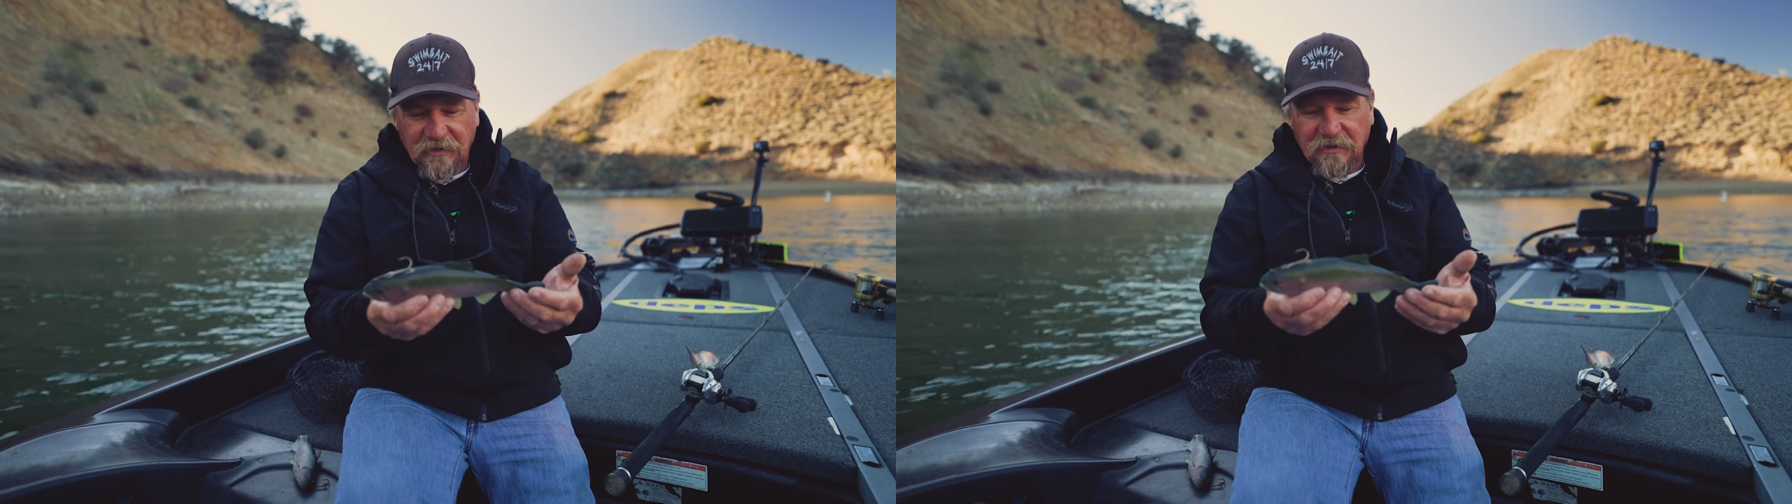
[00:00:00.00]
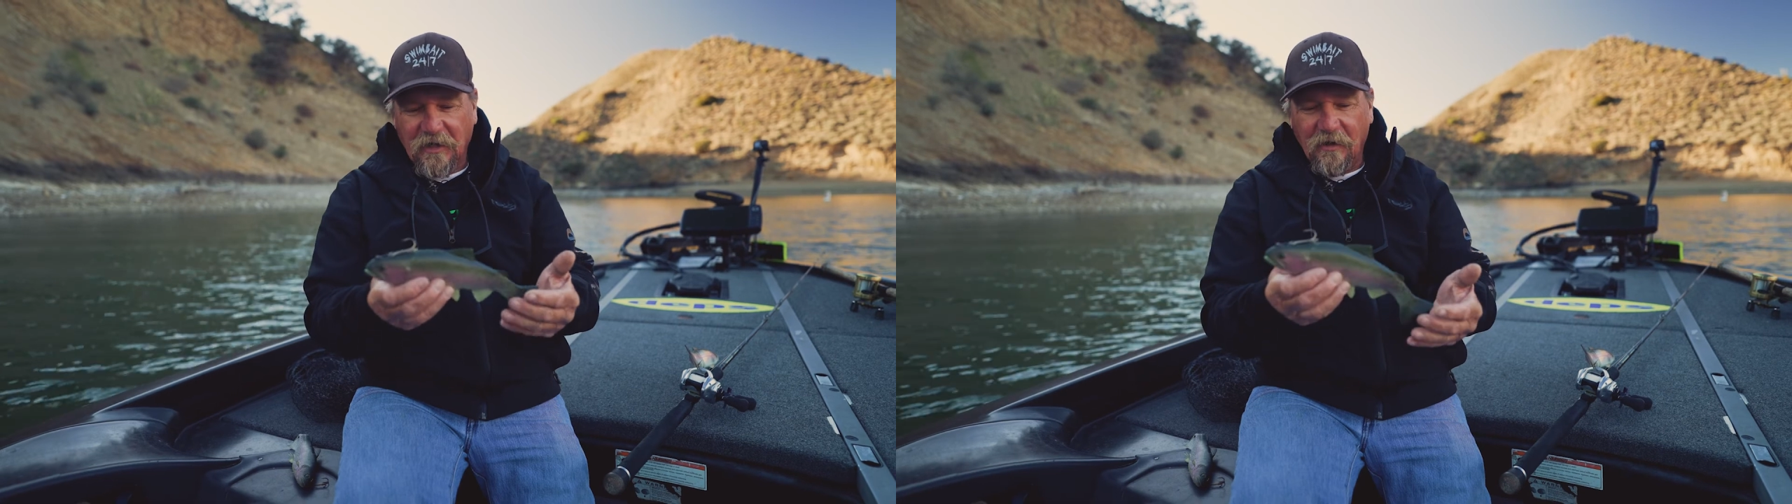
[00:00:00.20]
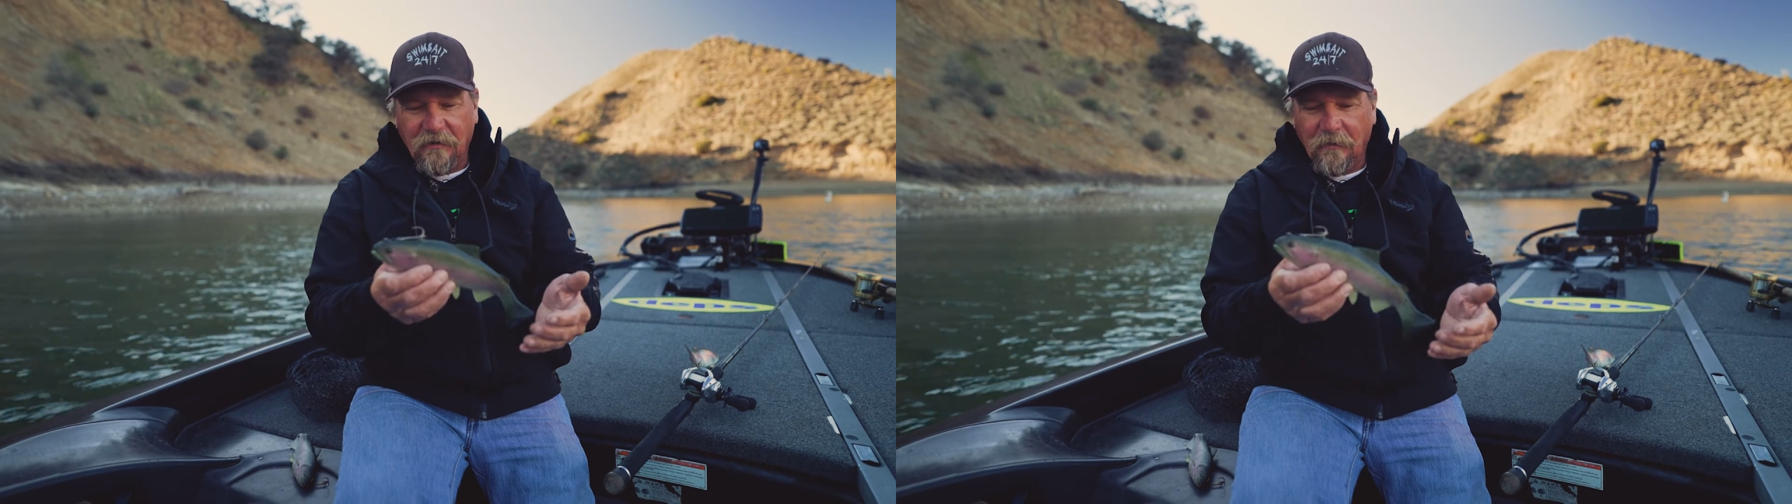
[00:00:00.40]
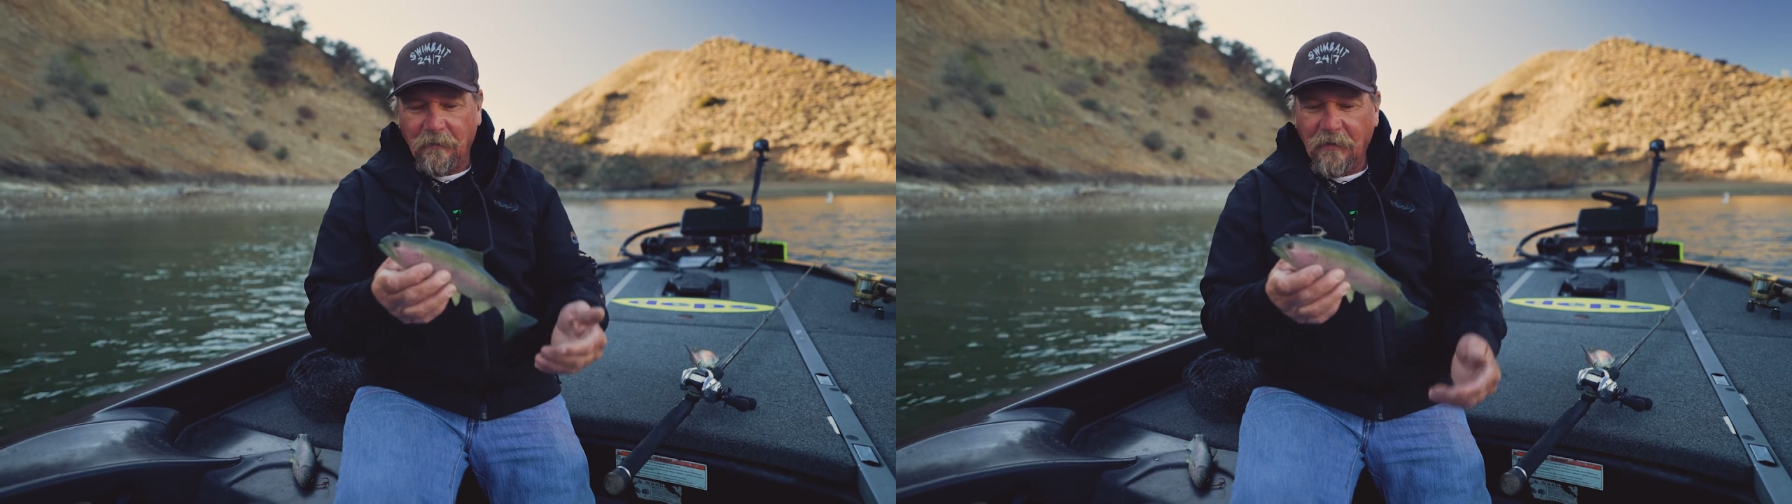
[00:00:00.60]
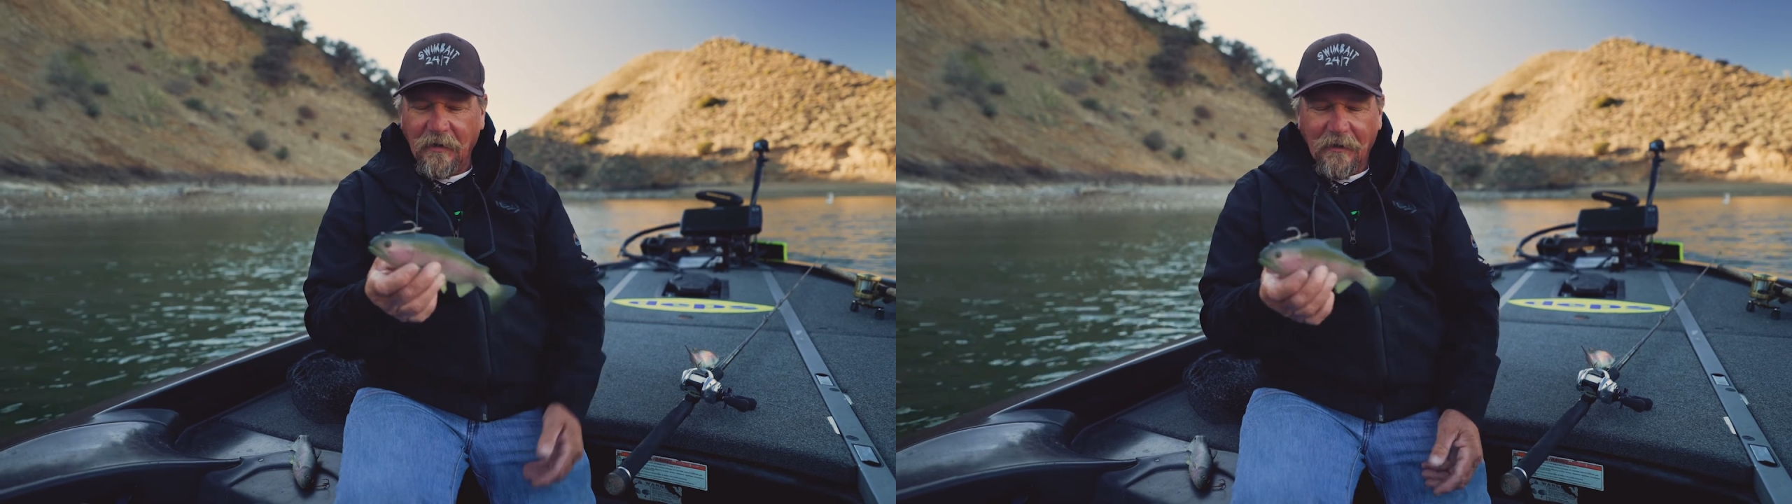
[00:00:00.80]

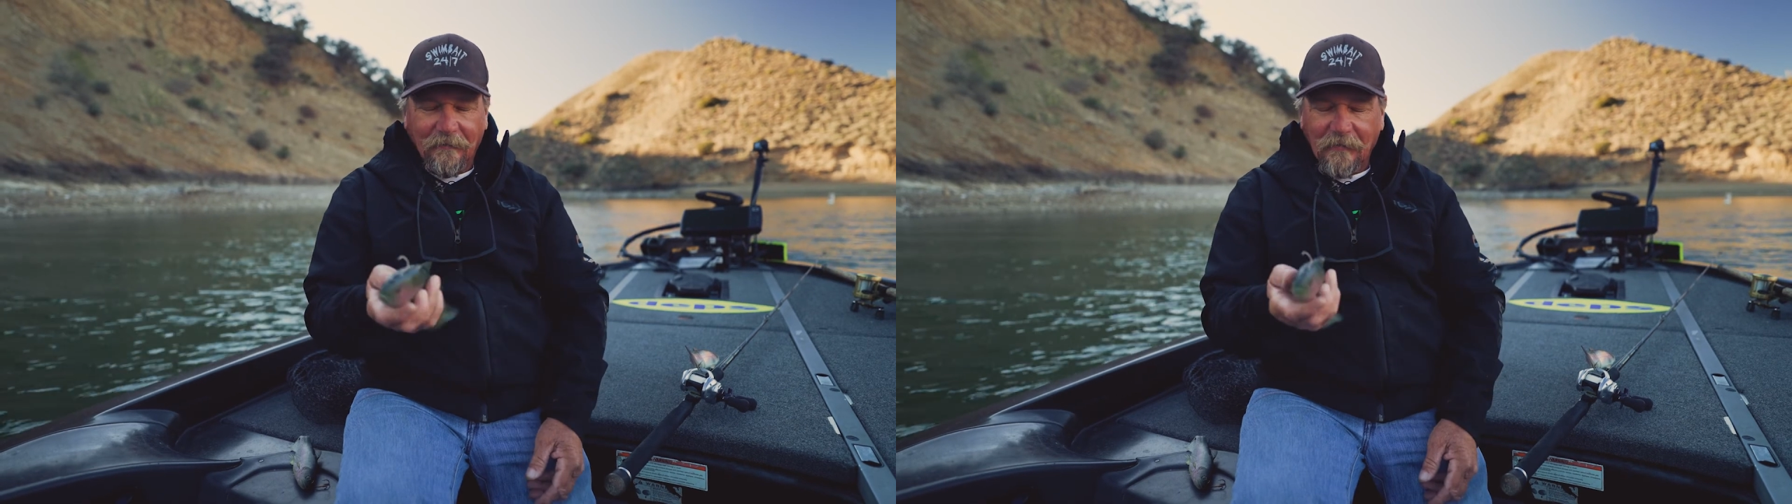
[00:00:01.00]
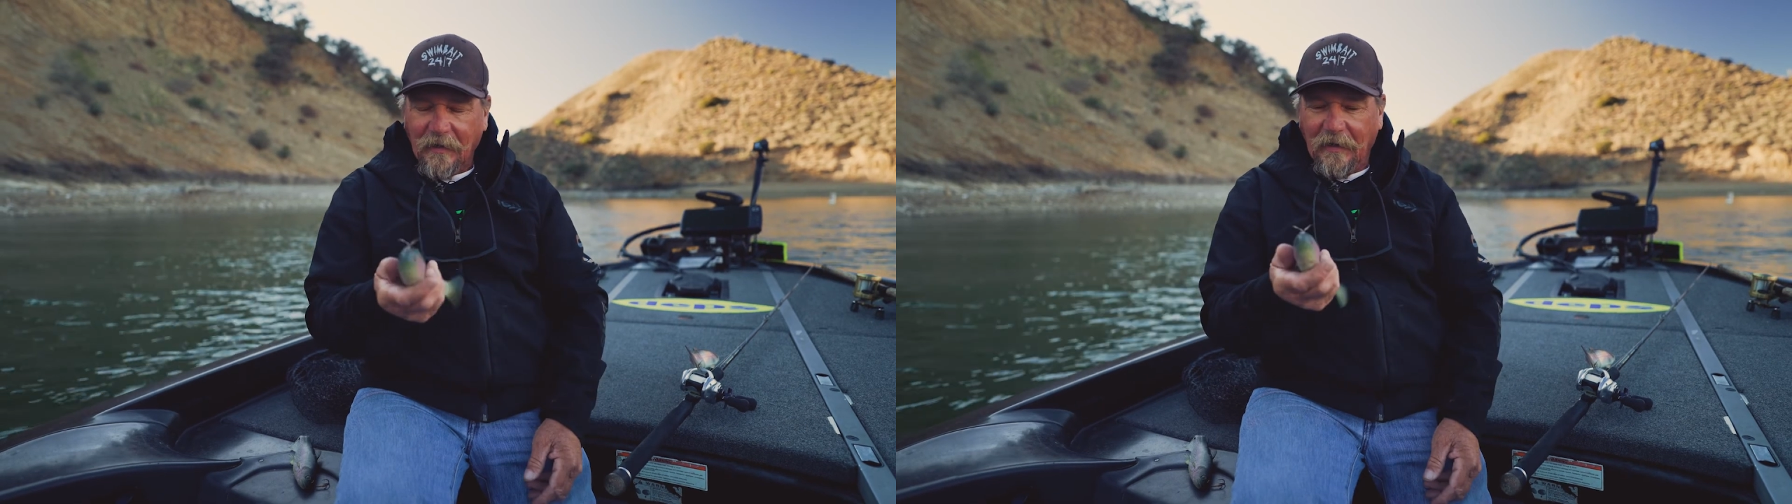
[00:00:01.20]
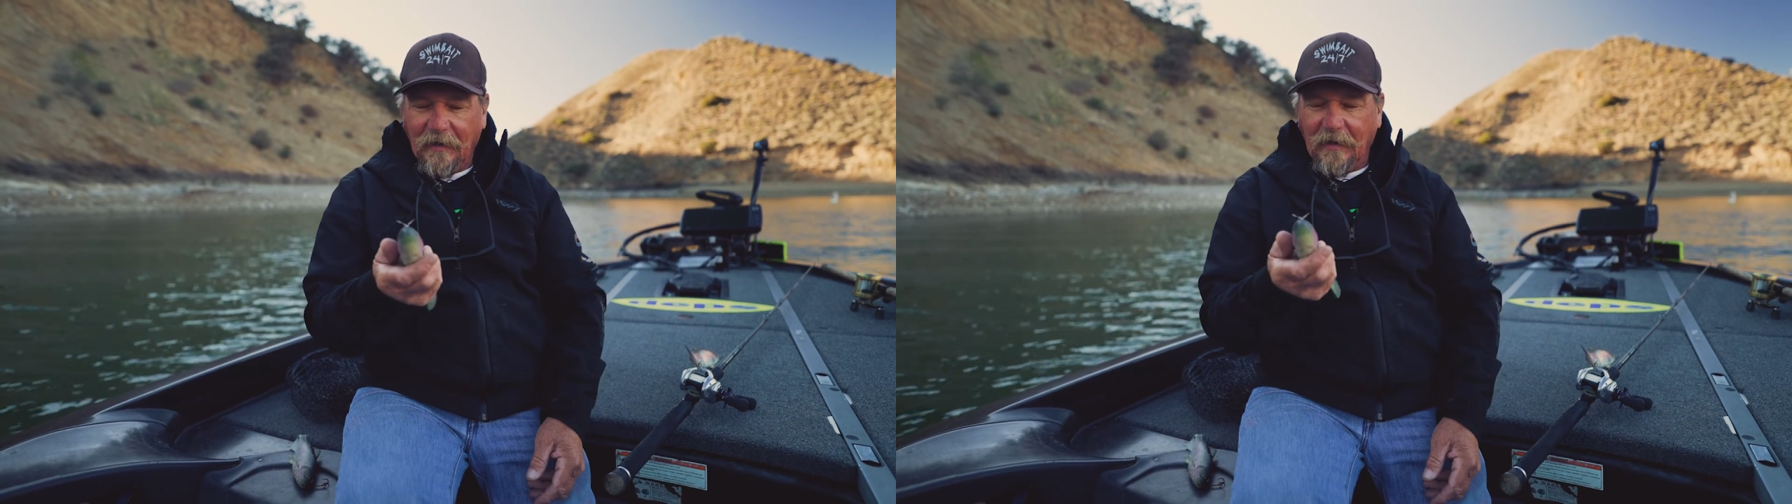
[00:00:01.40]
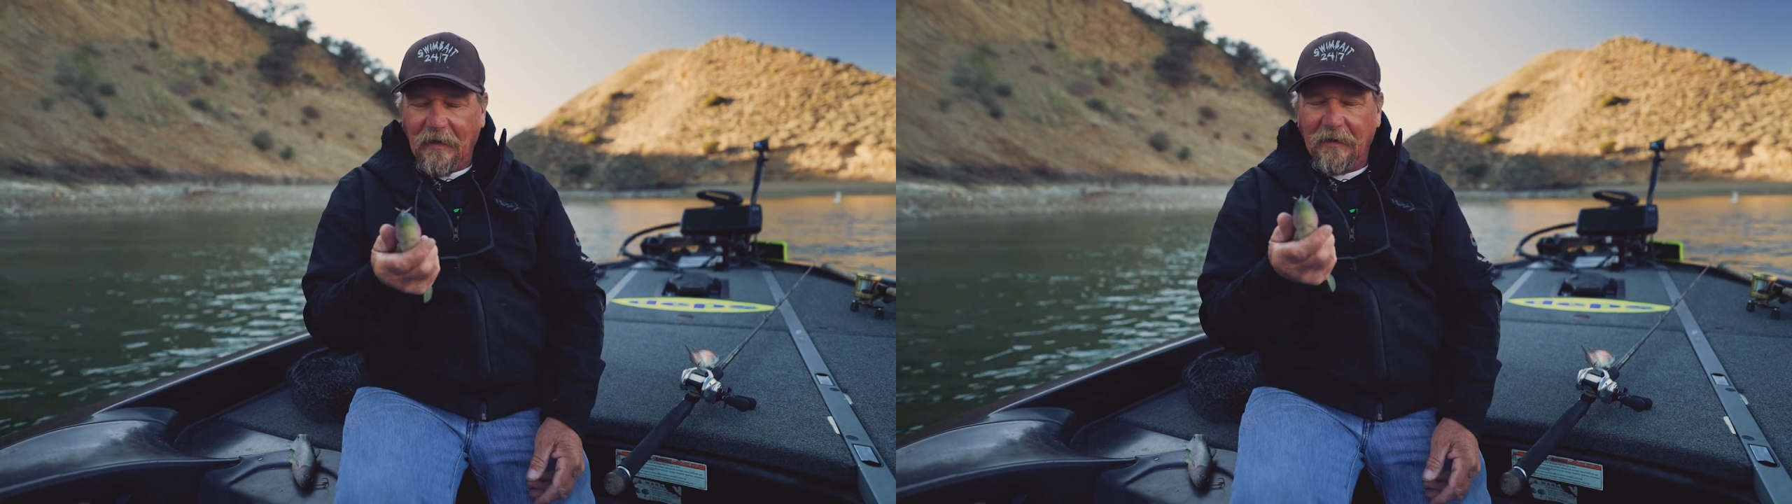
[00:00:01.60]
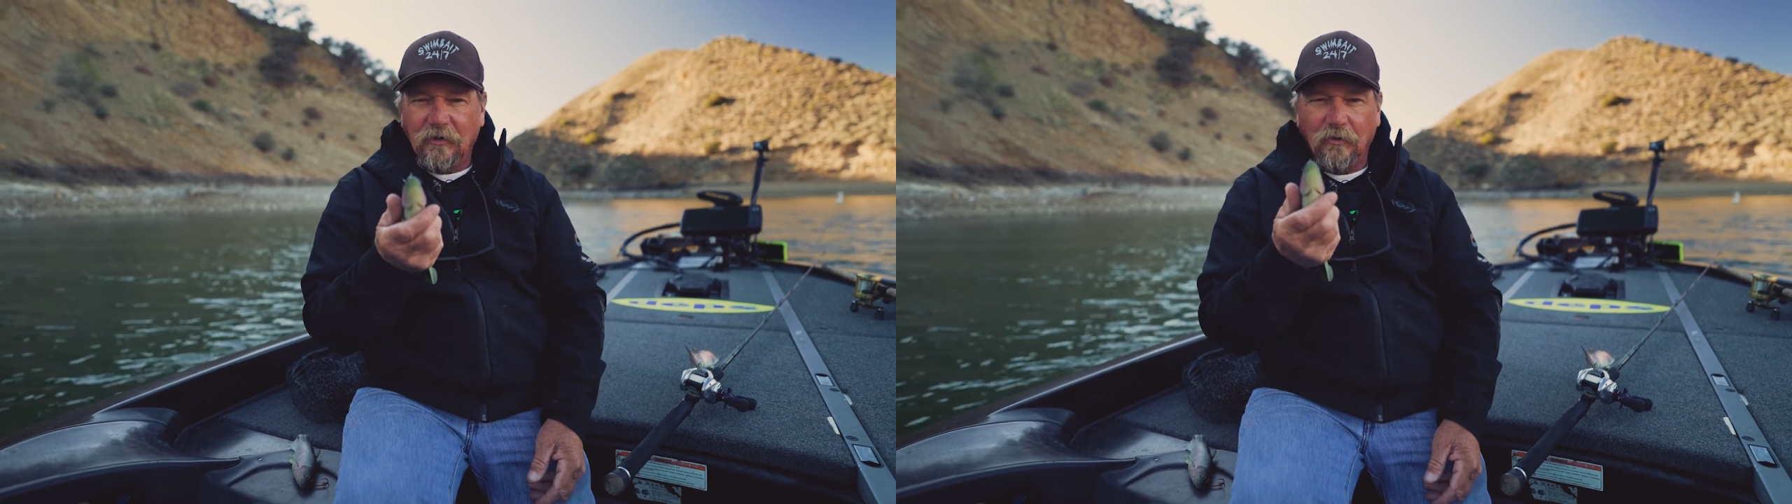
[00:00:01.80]
seldom,
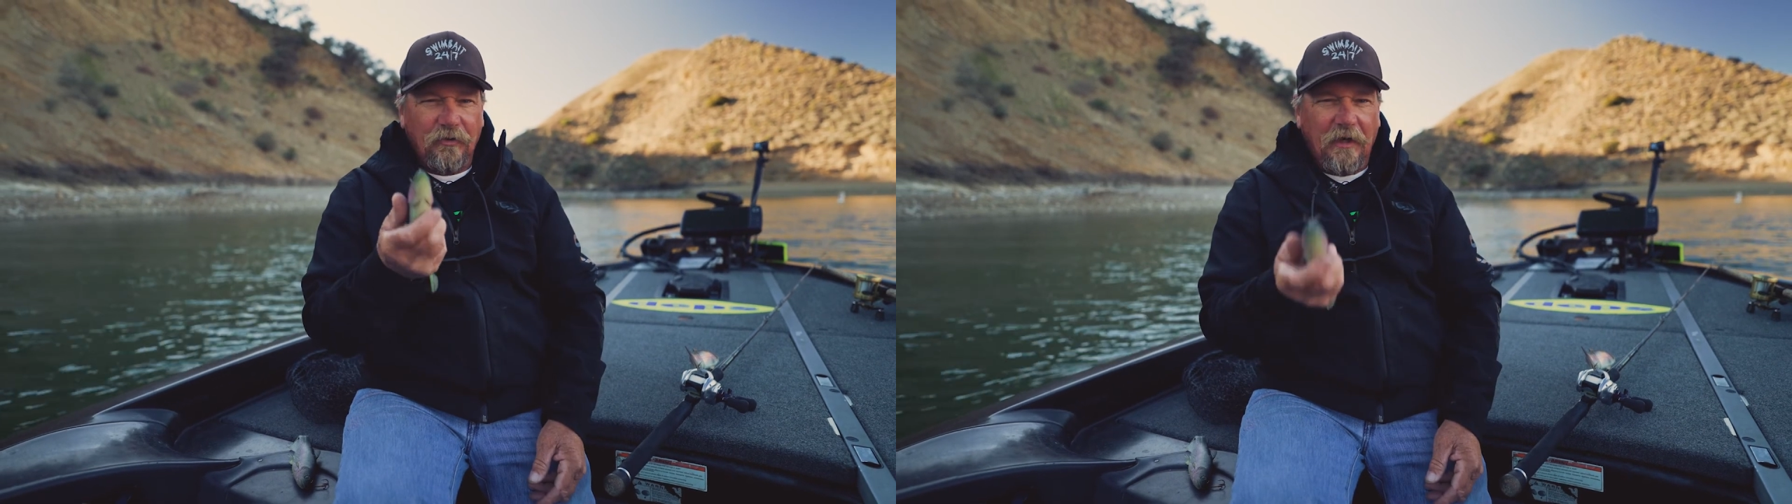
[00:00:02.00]
you'll